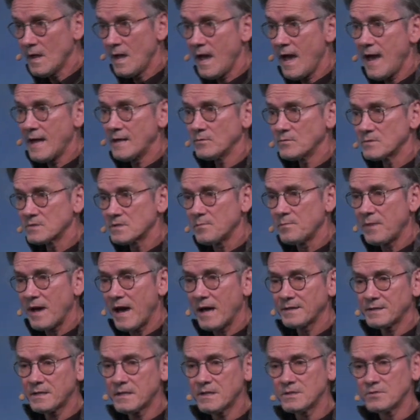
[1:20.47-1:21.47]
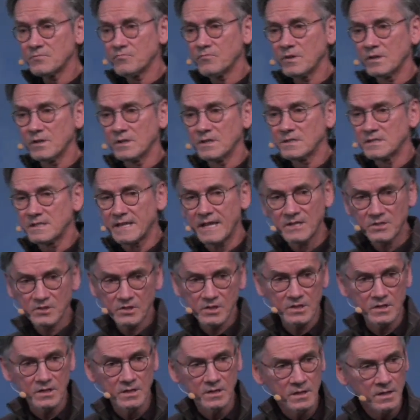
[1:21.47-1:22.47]
And it was about his
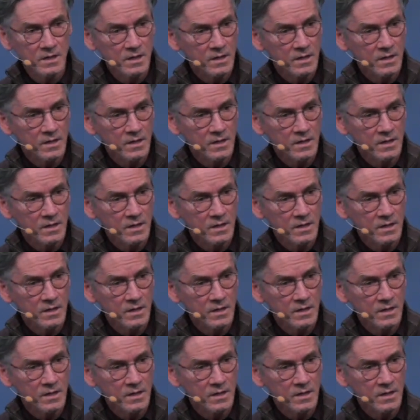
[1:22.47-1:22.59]
realization